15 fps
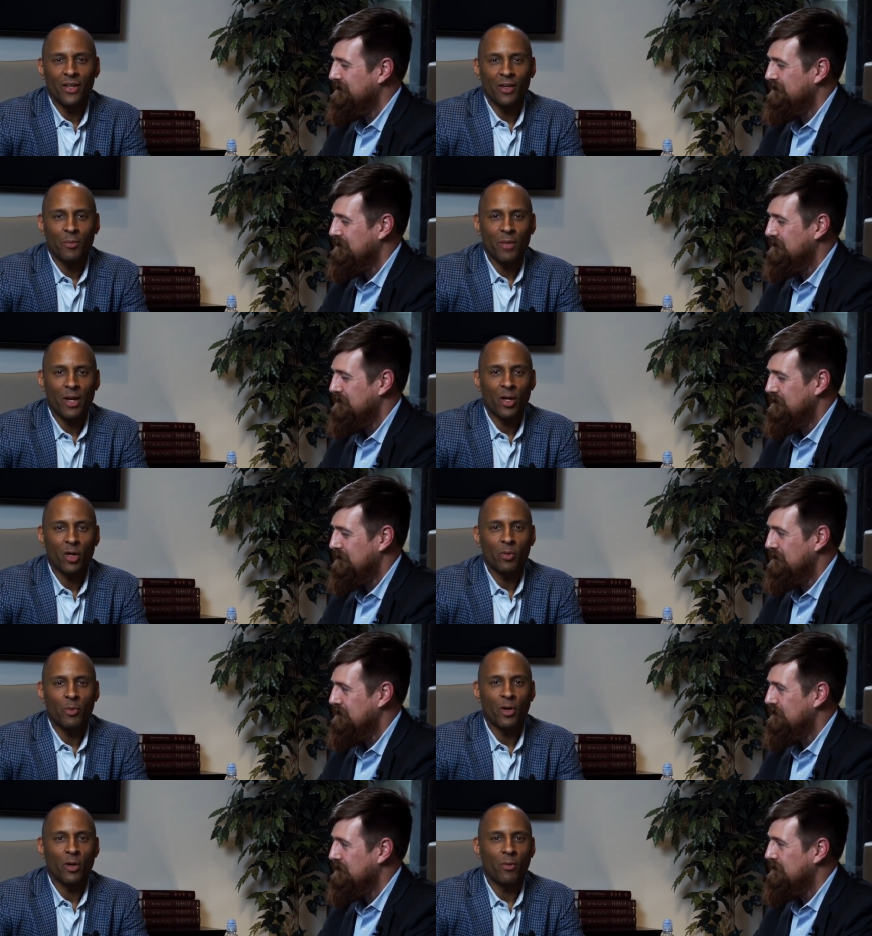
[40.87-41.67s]
Speaker 1: medical
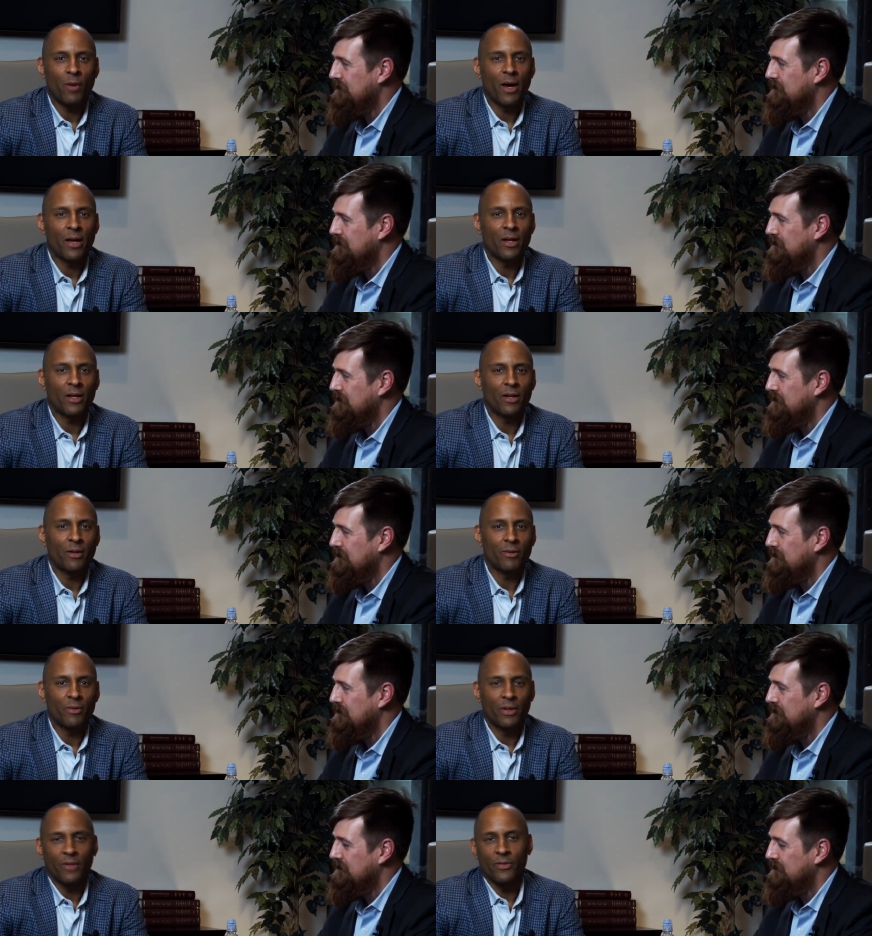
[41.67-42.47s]
marijuana
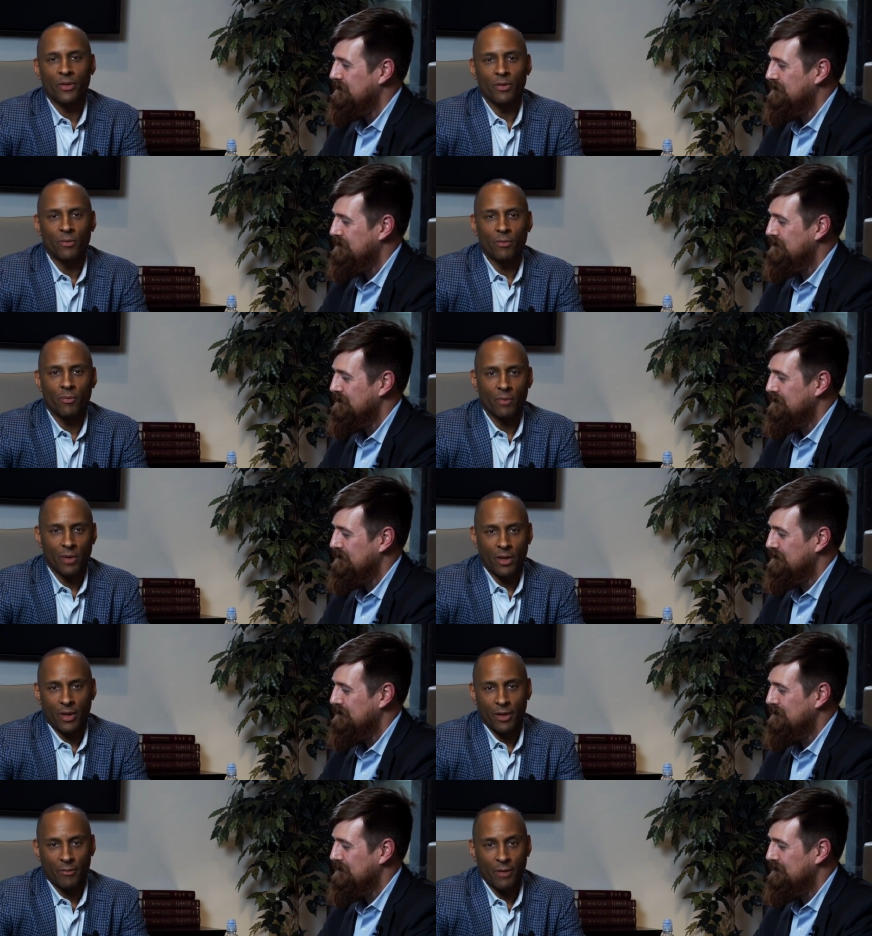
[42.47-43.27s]
and even
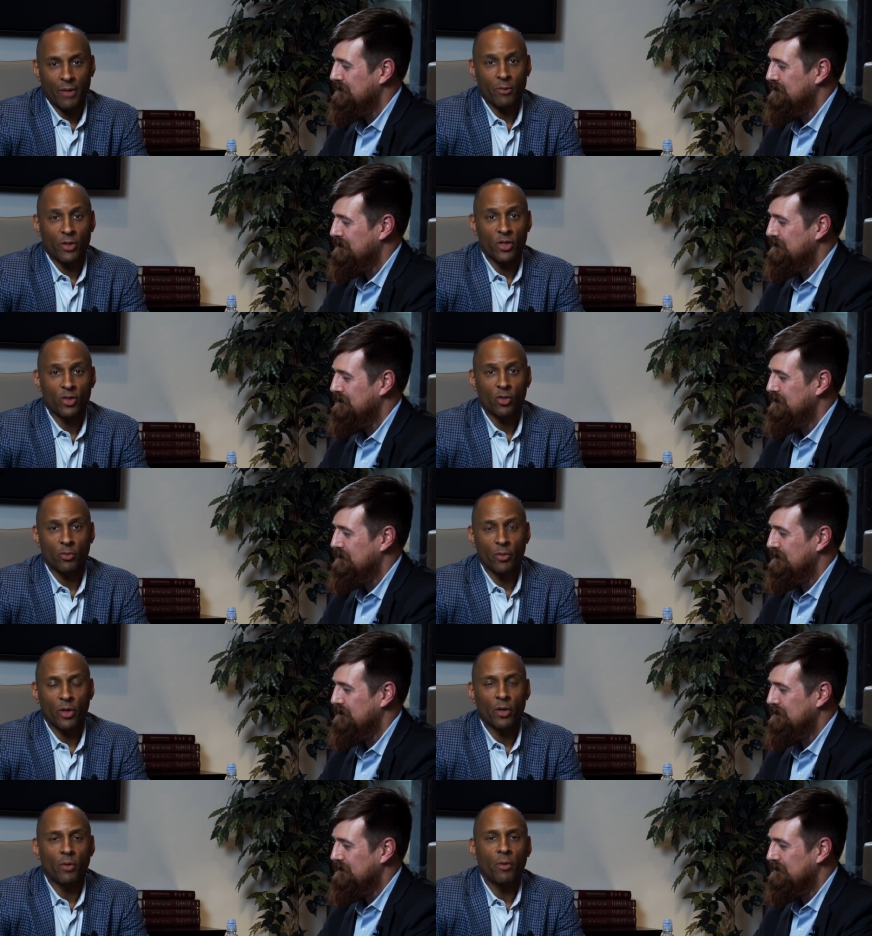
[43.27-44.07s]
uh, recreational
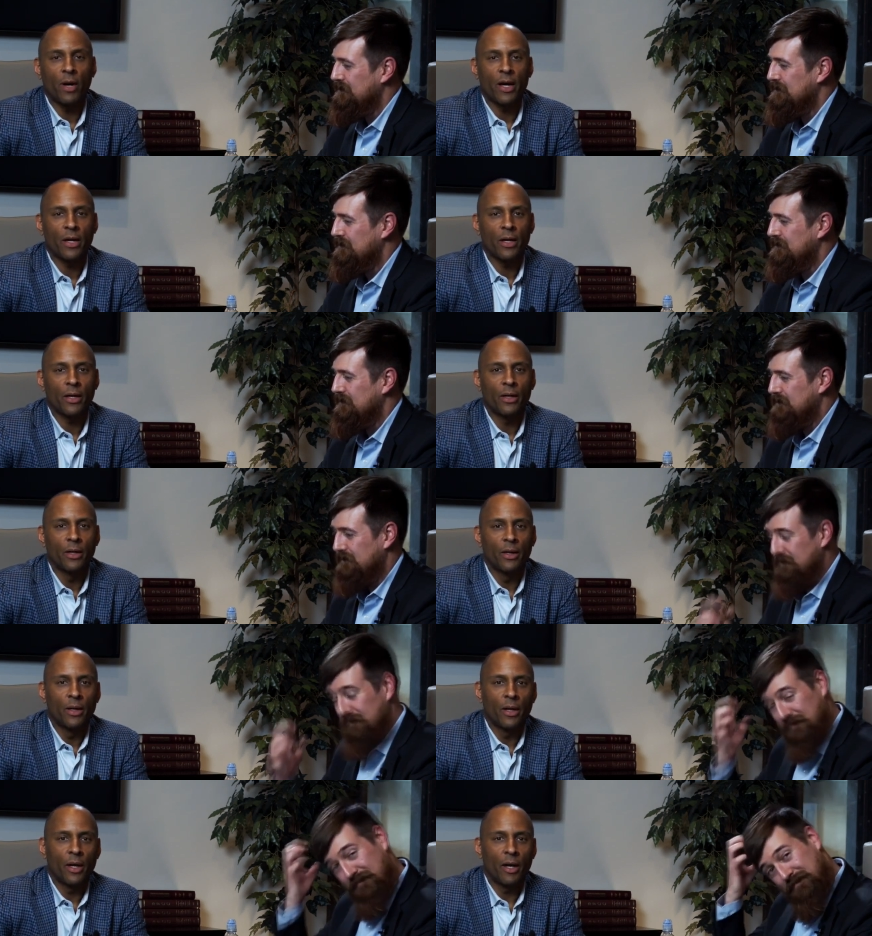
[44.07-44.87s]
marijuana
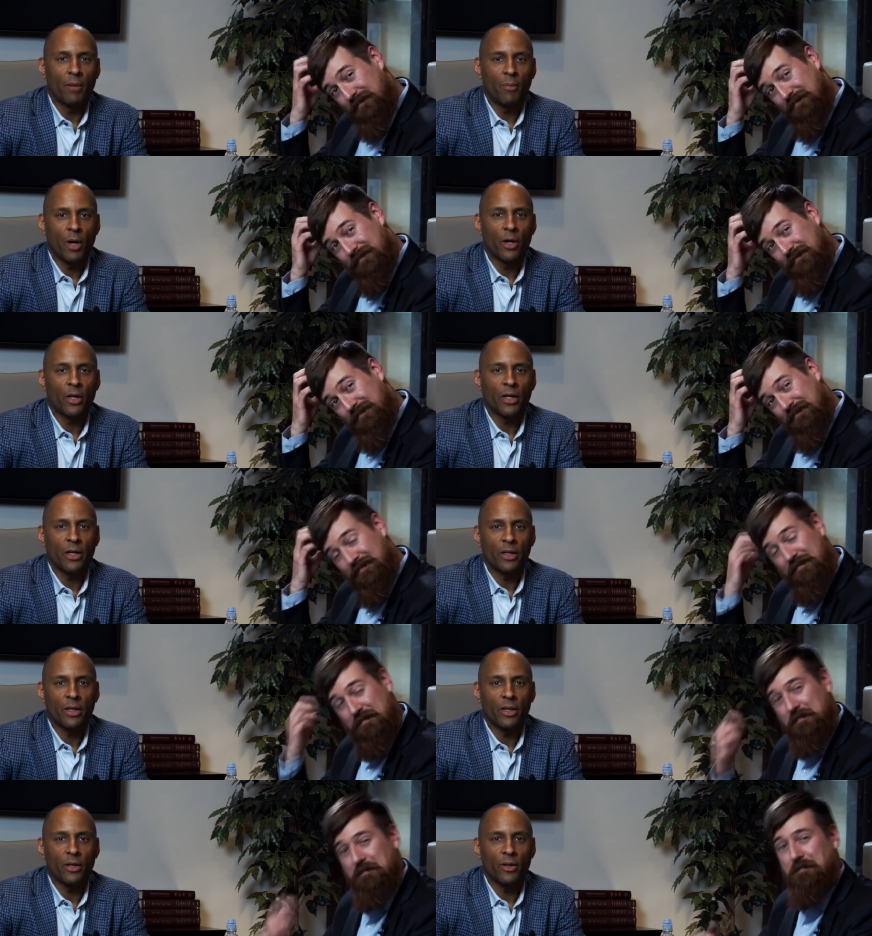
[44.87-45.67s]
uh,
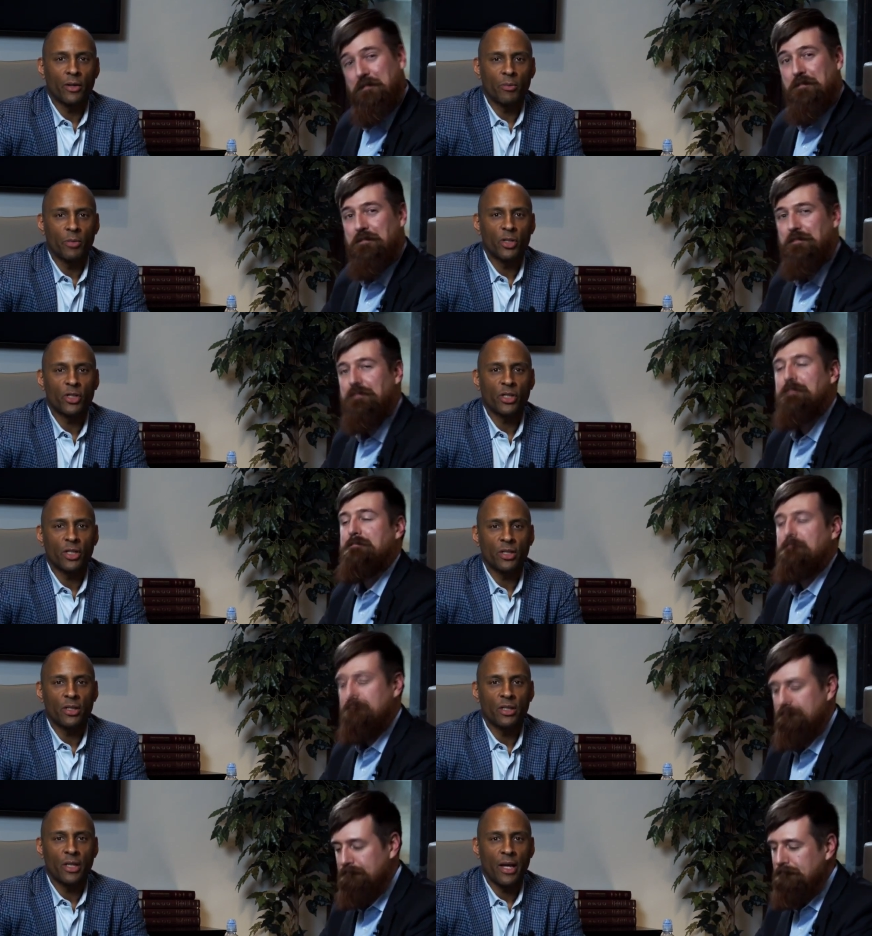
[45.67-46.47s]
market here in
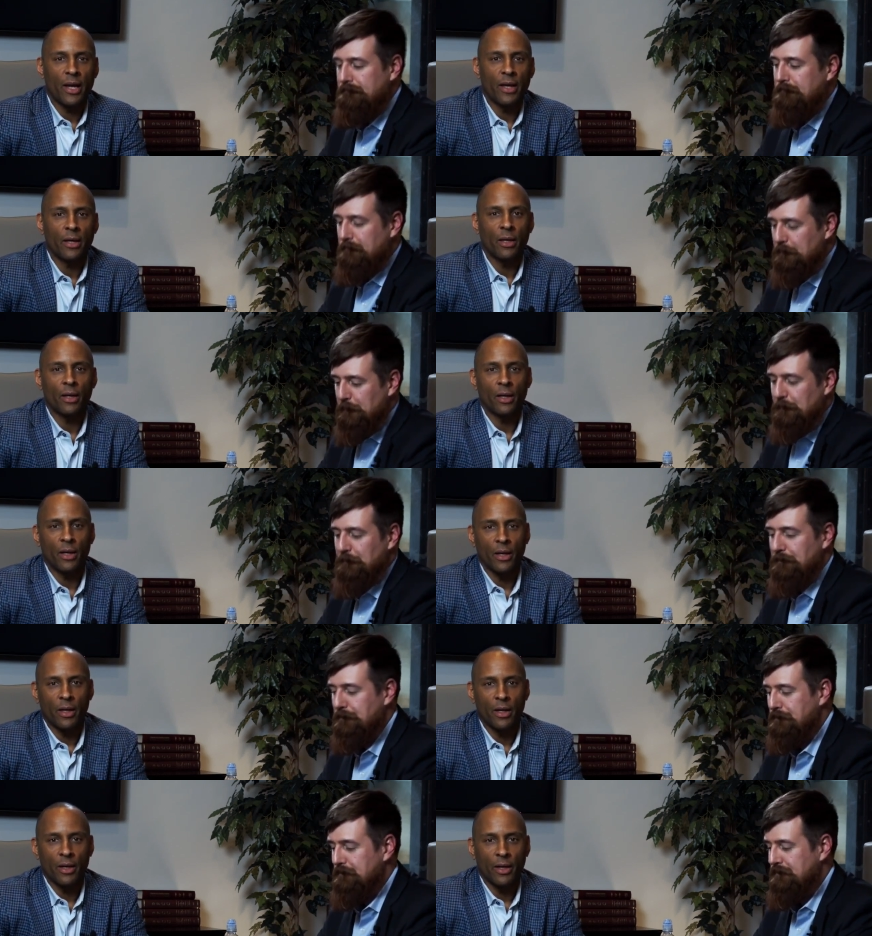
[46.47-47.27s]
Michigan today.
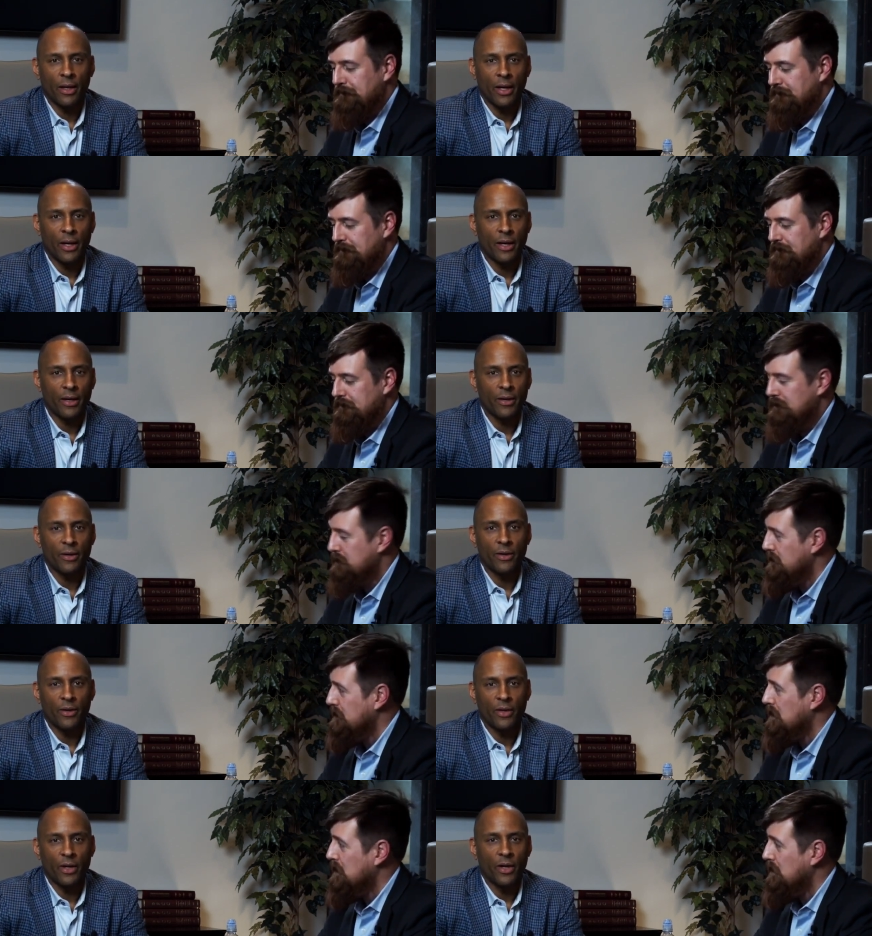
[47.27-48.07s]
Uh,
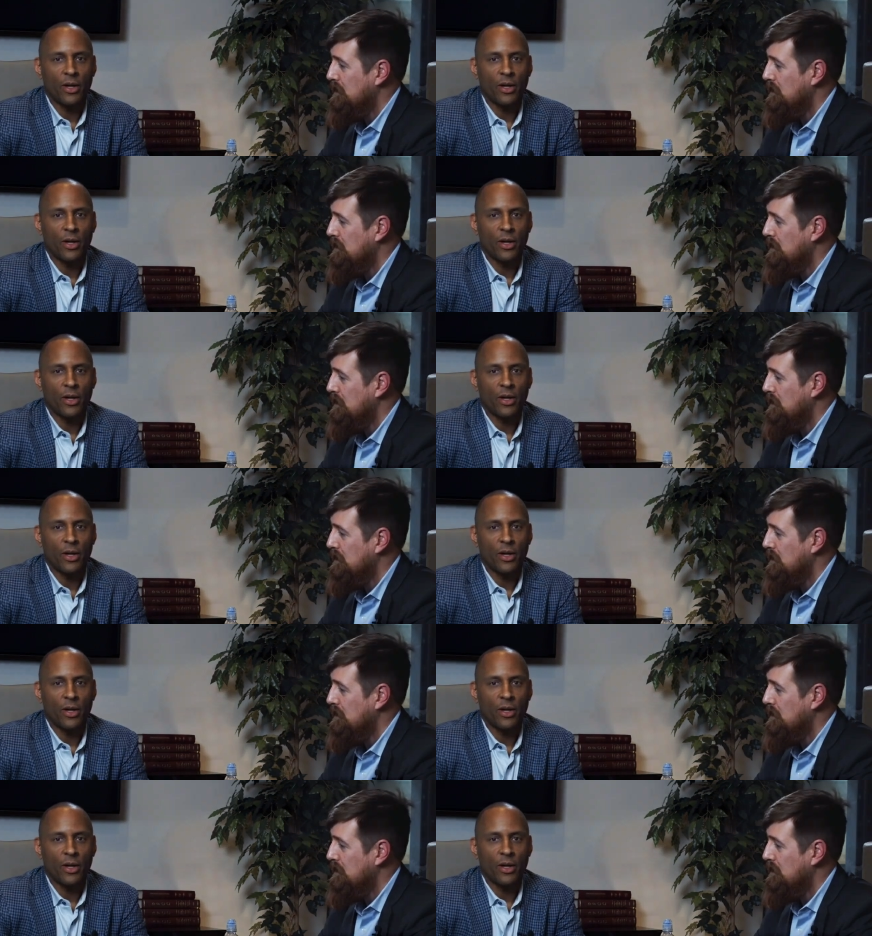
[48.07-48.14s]
and they